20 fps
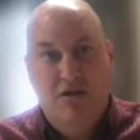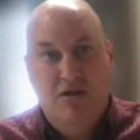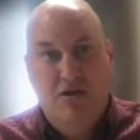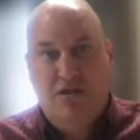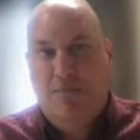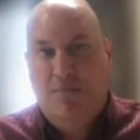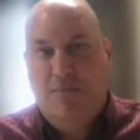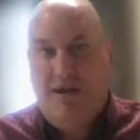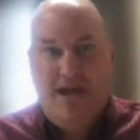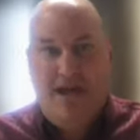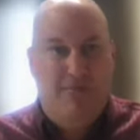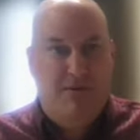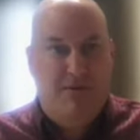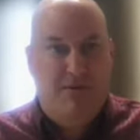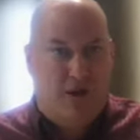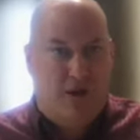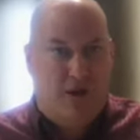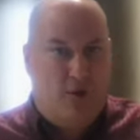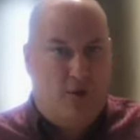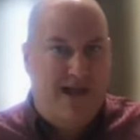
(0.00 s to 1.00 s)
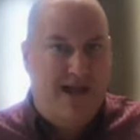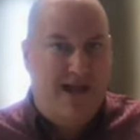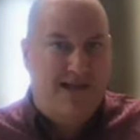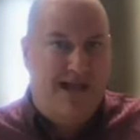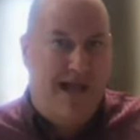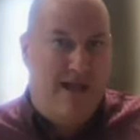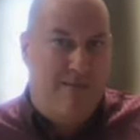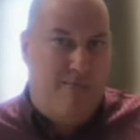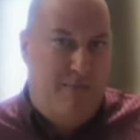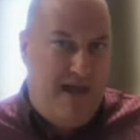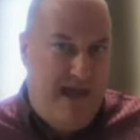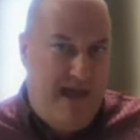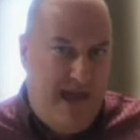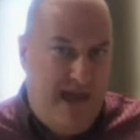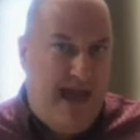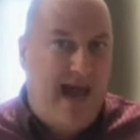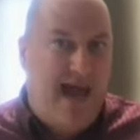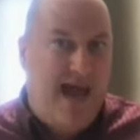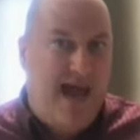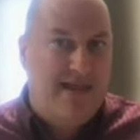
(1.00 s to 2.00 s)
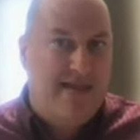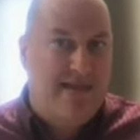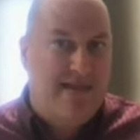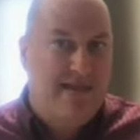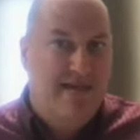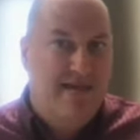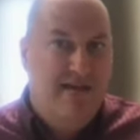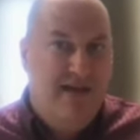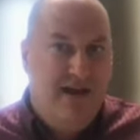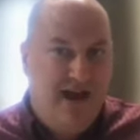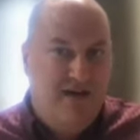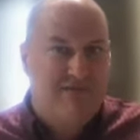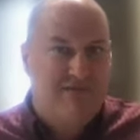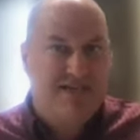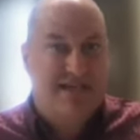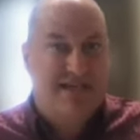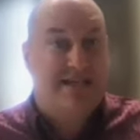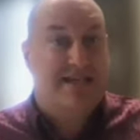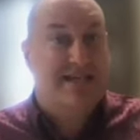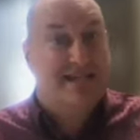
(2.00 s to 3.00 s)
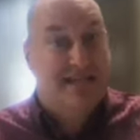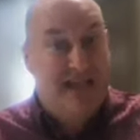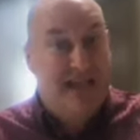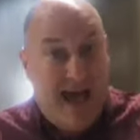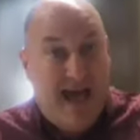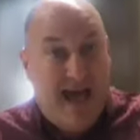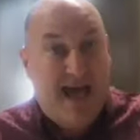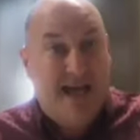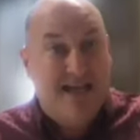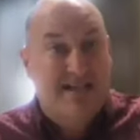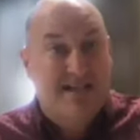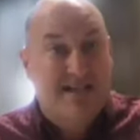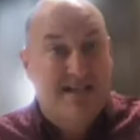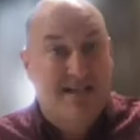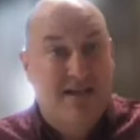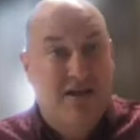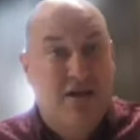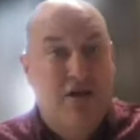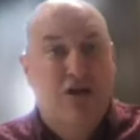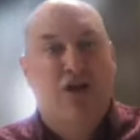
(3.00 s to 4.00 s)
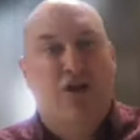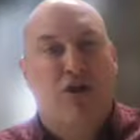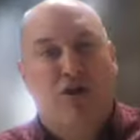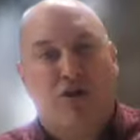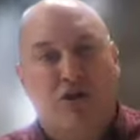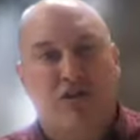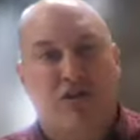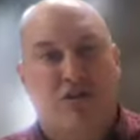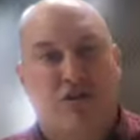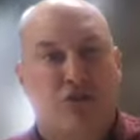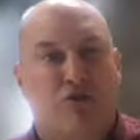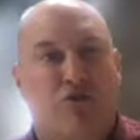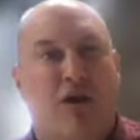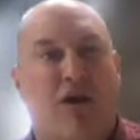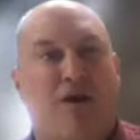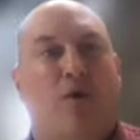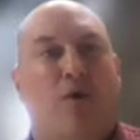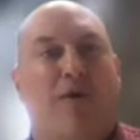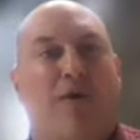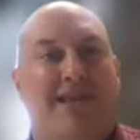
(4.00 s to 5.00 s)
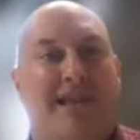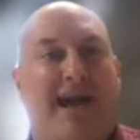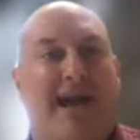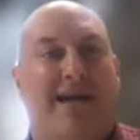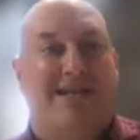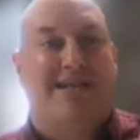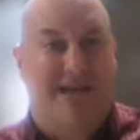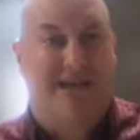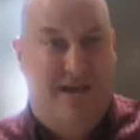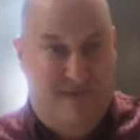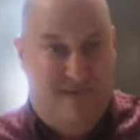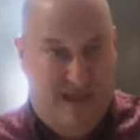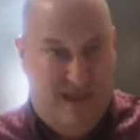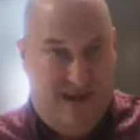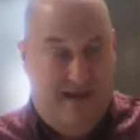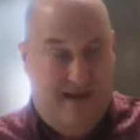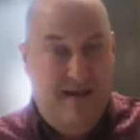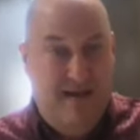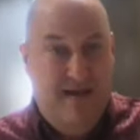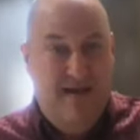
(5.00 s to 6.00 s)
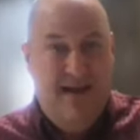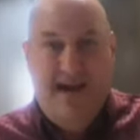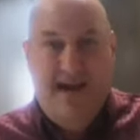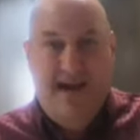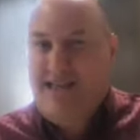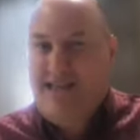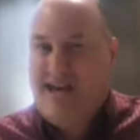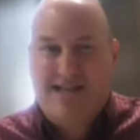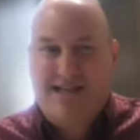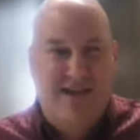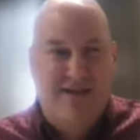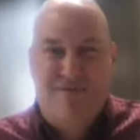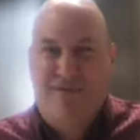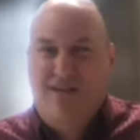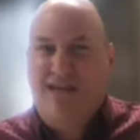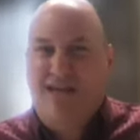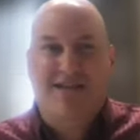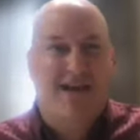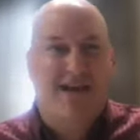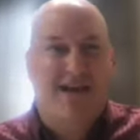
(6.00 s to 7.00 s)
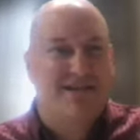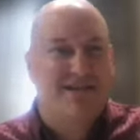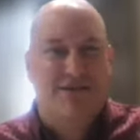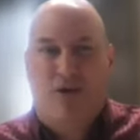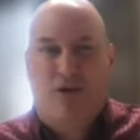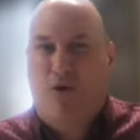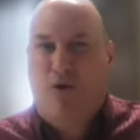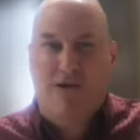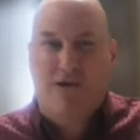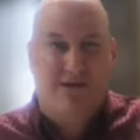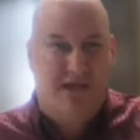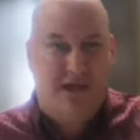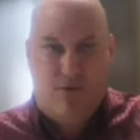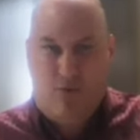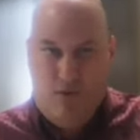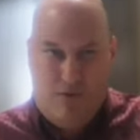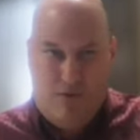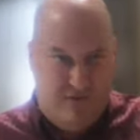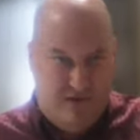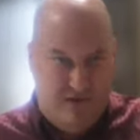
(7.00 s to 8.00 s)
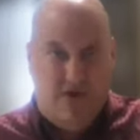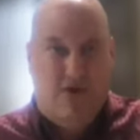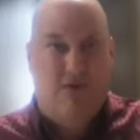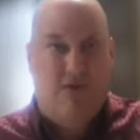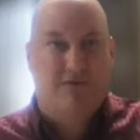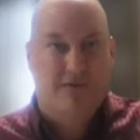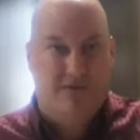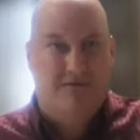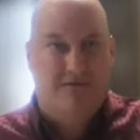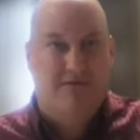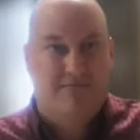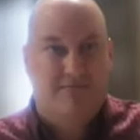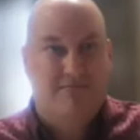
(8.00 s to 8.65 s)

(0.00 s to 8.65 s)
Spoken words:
to be able to create that path of success, you're going to struggle in activity, and activity doesn't always equal results.